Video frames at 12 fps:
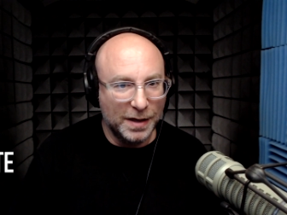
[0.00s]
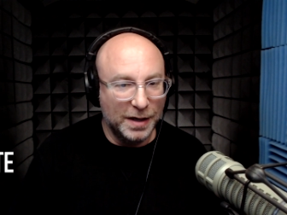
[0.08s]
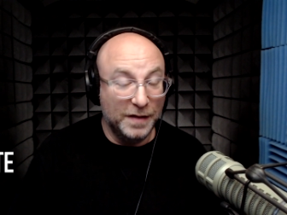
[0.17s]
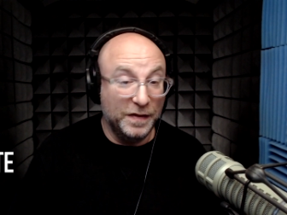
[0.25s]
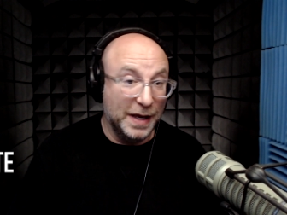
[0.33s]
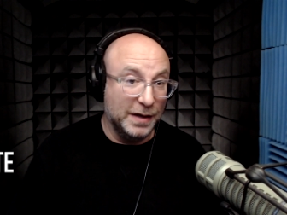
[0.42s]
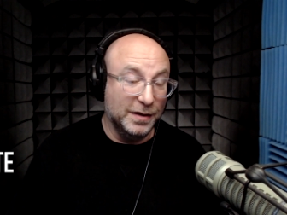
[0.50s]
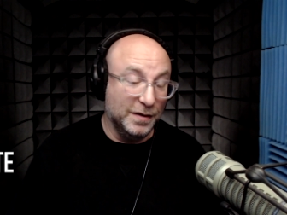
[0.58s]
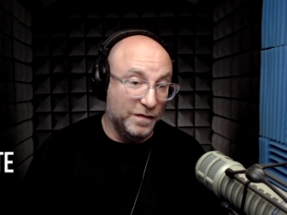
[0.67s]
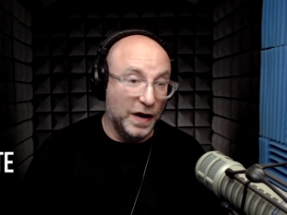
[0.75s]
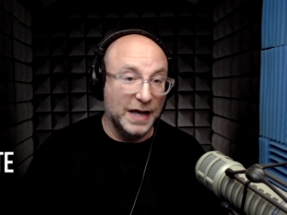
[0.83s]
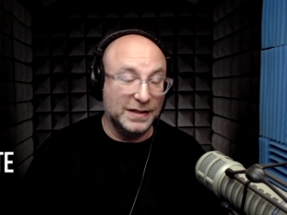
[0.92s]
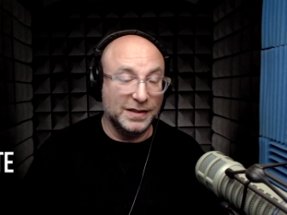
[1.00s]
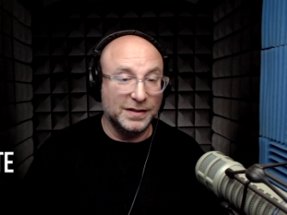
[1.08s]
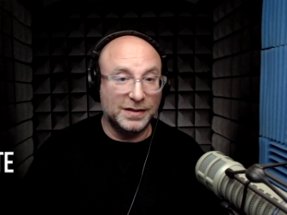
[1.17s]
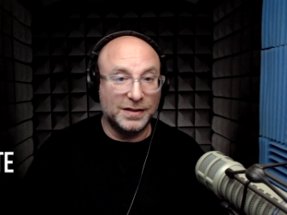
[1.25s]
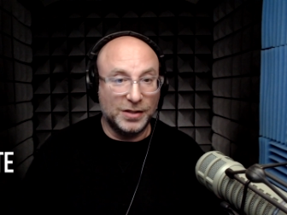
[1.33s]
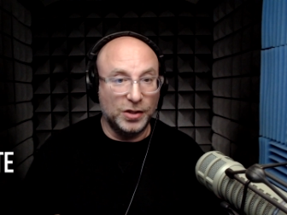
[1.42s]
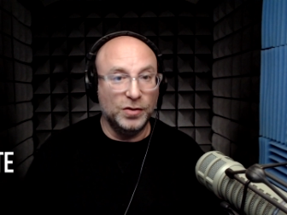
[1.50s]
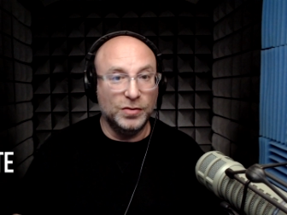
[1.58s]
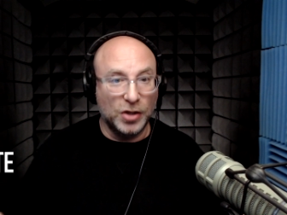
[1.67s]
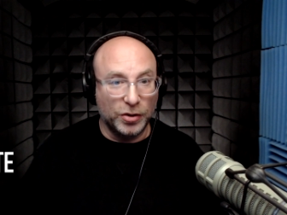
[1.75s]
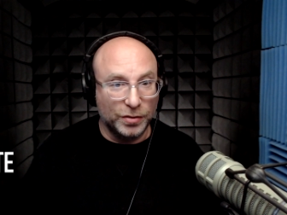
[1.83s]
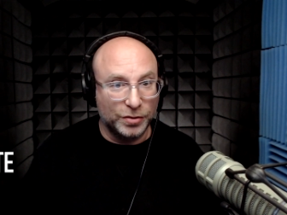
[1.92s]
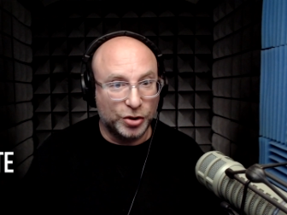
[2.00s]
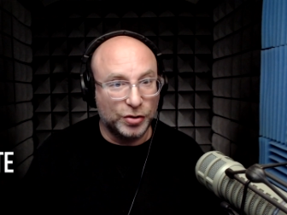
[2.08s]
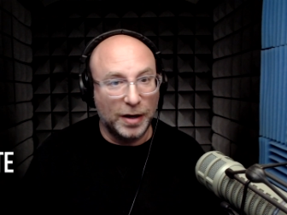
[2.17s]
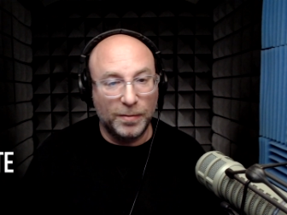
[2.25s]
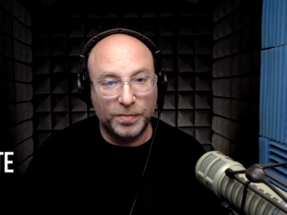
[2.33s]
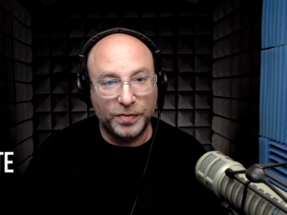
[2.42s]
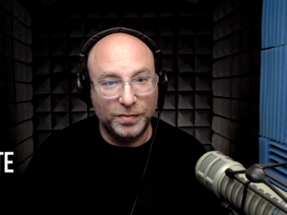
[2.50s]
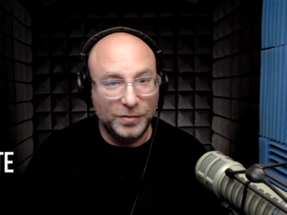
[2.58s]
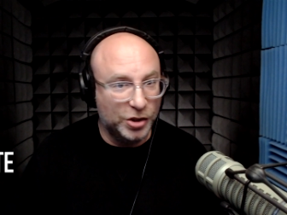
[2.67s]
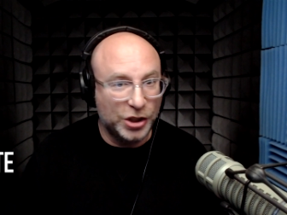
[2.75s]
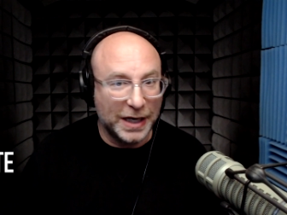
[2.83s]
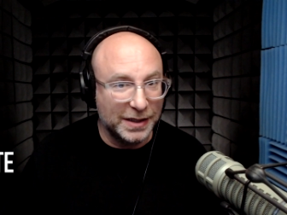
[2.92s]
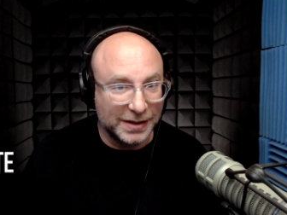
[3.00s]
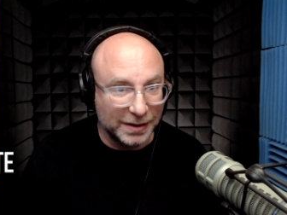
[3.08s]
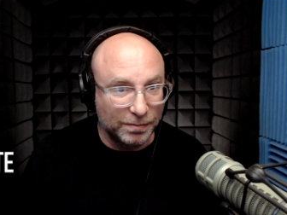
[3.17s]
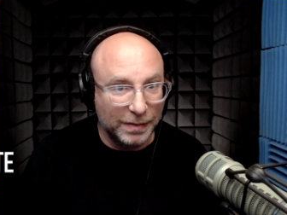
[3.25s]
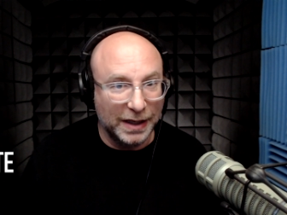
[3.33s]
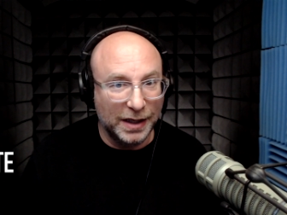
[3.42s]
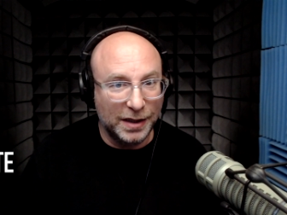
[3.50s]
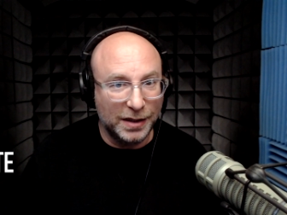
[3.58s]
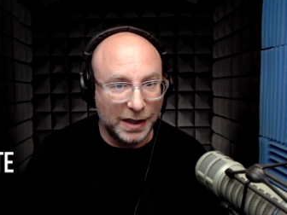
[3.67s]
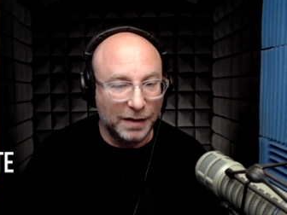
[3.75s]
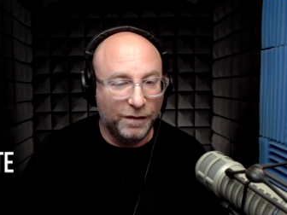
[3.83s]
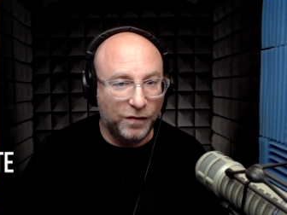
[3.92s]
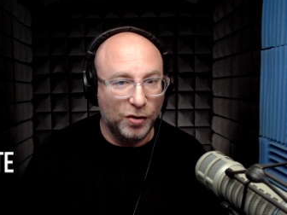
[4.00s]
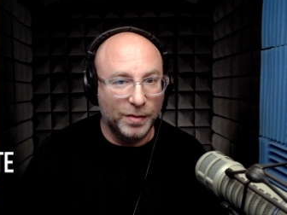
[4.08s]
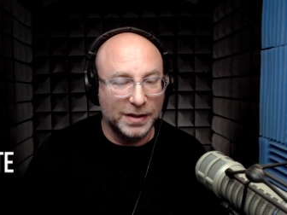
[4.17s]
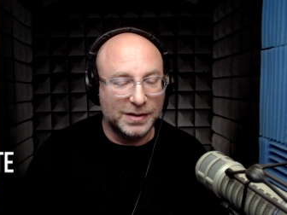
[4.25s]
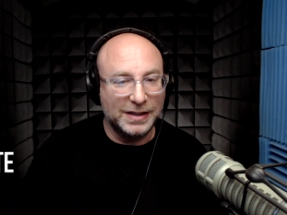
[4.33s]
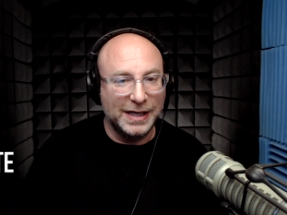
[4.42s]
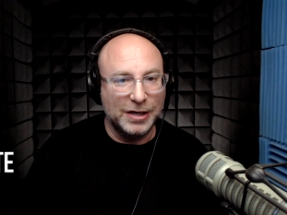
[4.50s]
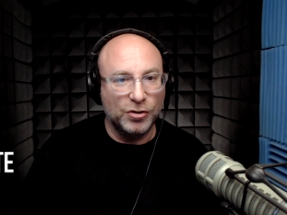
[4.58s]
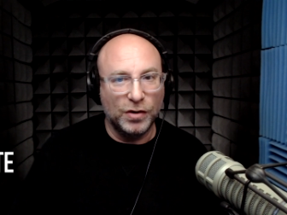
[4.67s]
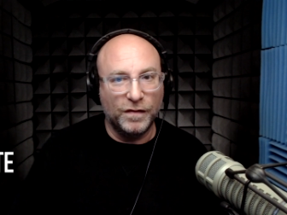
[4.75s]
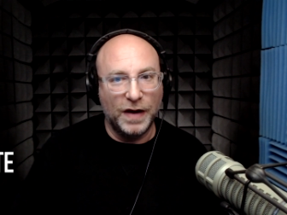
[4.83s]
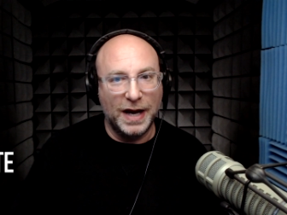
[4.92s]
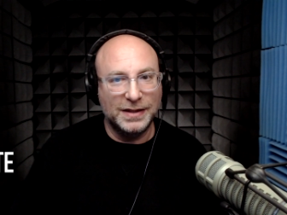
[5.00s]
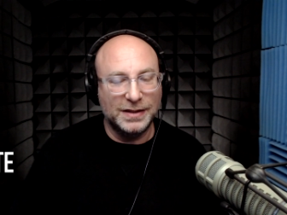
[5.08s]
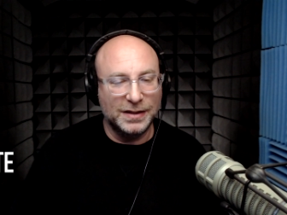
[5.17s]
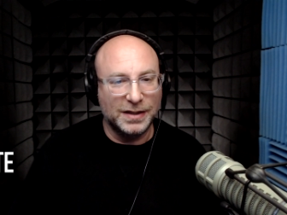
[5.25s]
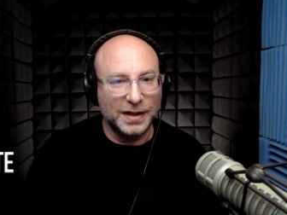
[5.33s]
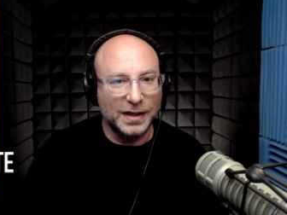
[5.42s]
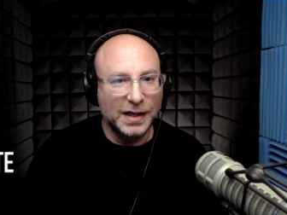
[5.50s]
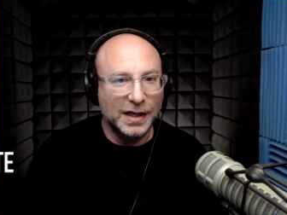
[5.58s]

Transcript: And then advisors to Donald Trump, Jason Miller, the former senior advisor to the